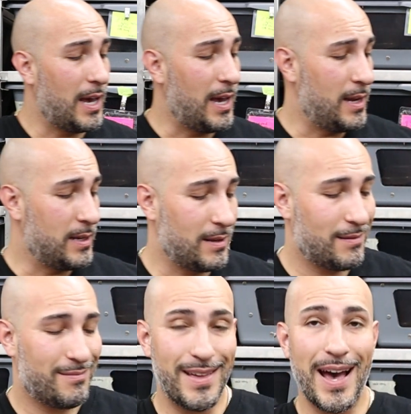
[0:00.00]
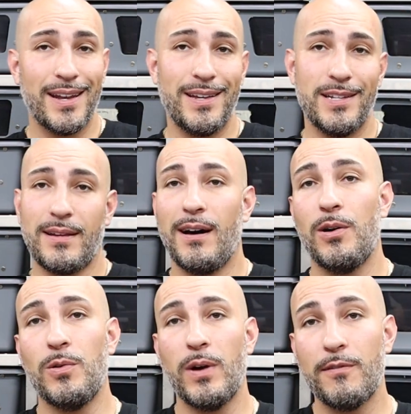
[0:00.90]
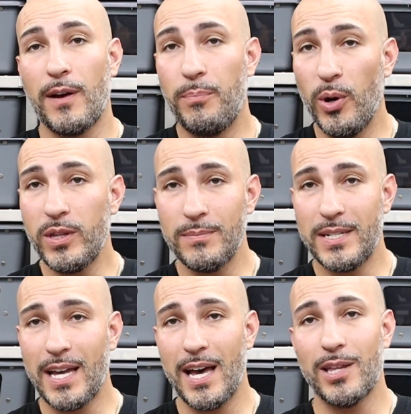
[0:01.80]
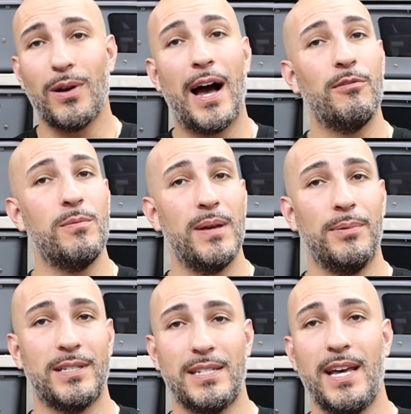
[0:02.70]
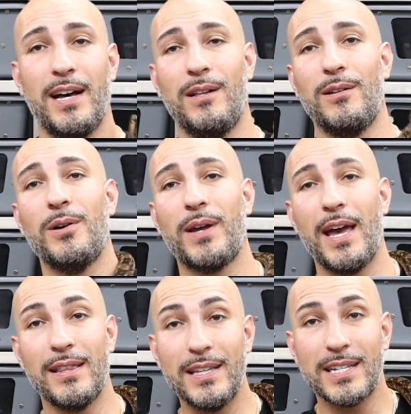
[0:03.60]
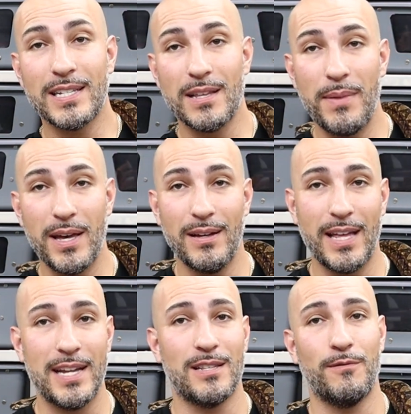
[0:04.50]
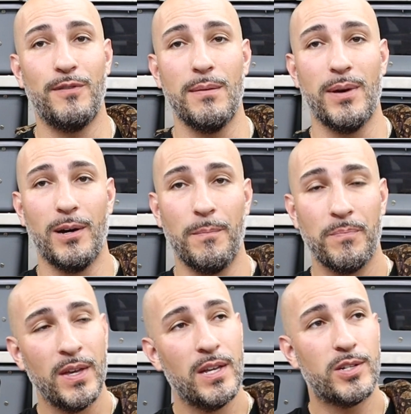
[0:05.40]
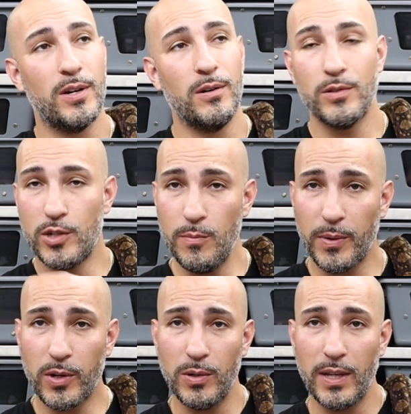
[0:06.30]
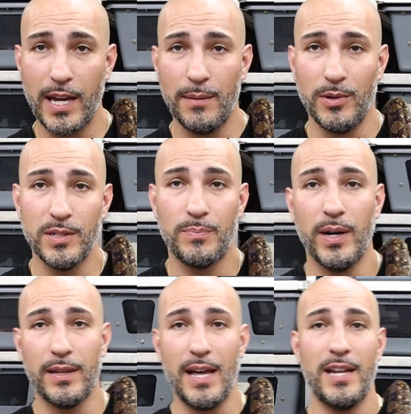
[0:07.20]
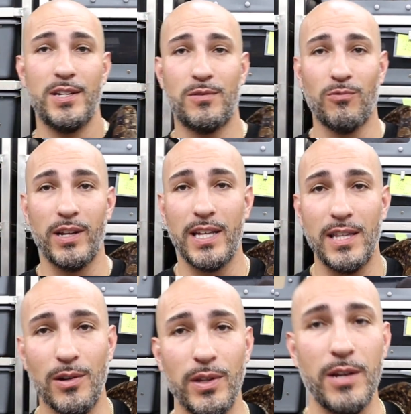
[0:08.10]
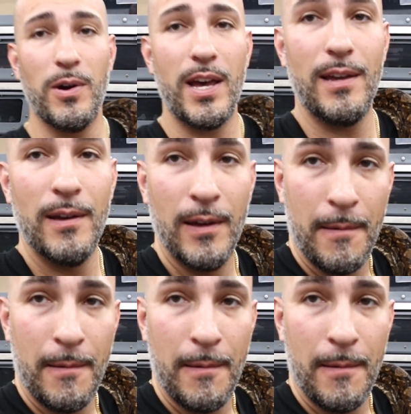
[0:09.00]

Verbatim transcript: And that is how, if I put them together, I would be able to tell, okay, this is the male, that's the female. So super cool animals, but that is really the only way